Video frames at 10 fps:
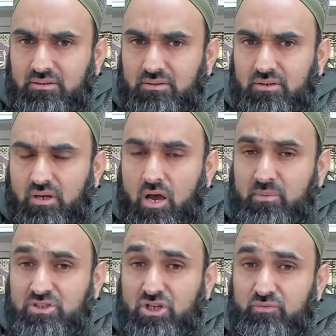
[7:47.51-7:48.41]
How much
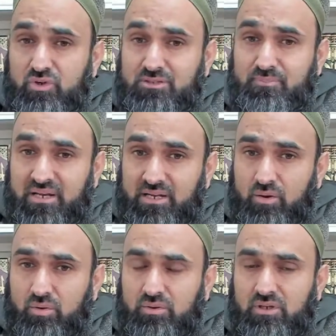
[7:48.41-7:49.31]
time we are spending
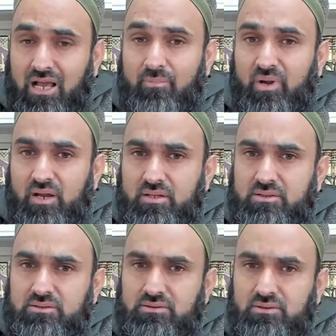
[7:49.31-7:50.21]
on helping
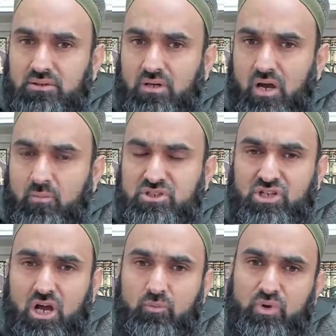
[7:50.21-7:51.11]
others? How much
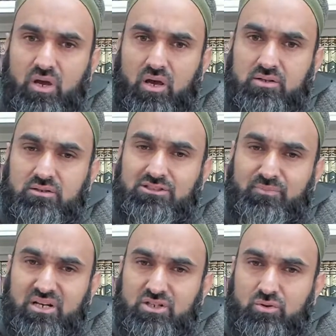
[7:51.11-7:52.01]
time we are
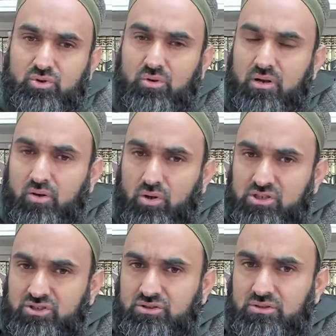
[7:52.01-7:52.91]
spending to learn
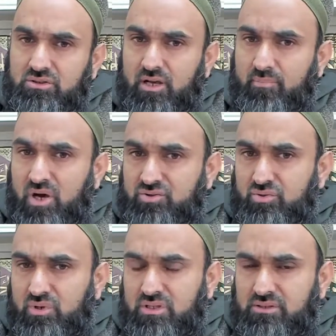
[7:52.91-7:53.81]
knowledge and pass on to
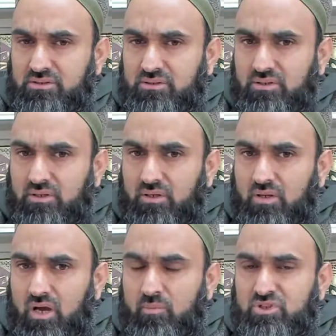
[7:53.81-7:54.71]
others? How
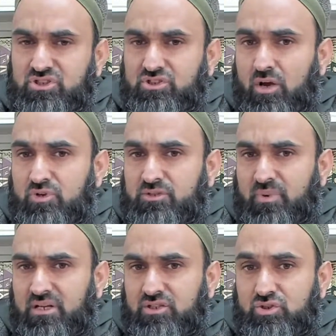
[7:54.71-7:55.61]
much time we're
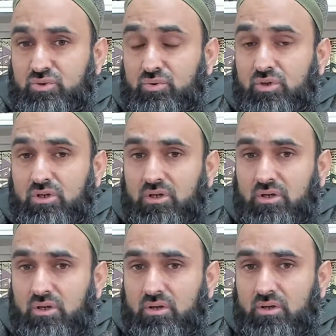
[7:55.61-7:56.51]
spending to
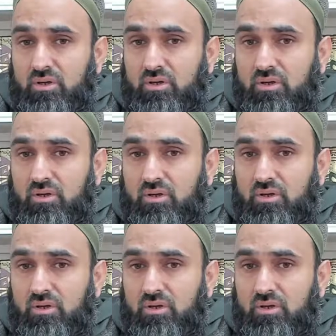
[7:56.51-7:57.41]
really look
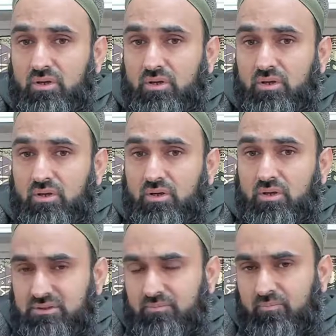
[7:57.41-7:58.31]
after our parents,
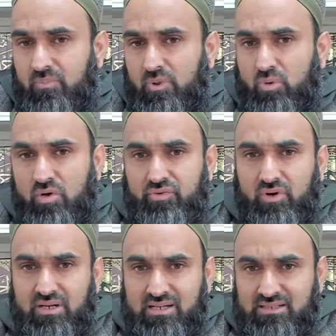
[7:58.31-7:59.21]
look after our
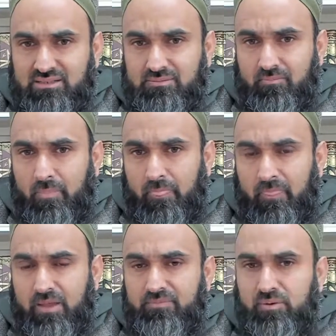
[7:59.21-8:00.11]
kids,
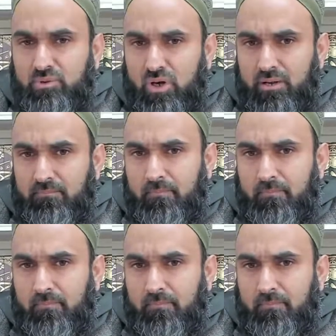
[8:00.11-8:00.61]
give them time?